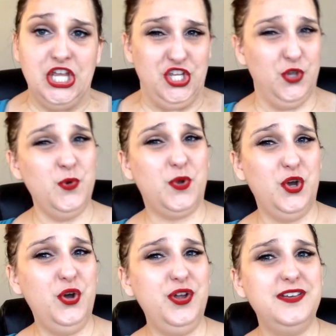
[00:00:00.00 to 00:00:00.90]
You
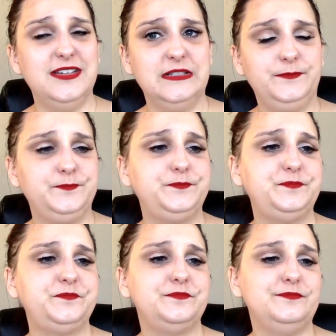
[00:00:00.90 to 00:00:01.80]
could,
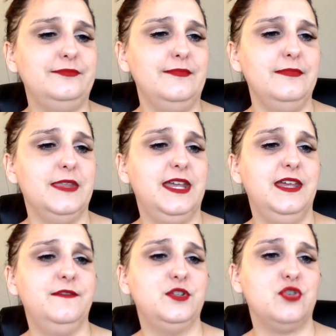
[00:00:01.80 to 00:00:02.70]

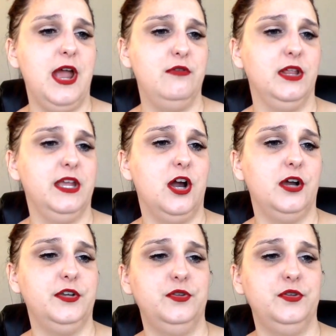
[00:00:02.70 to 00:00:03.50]
if you tried really hard,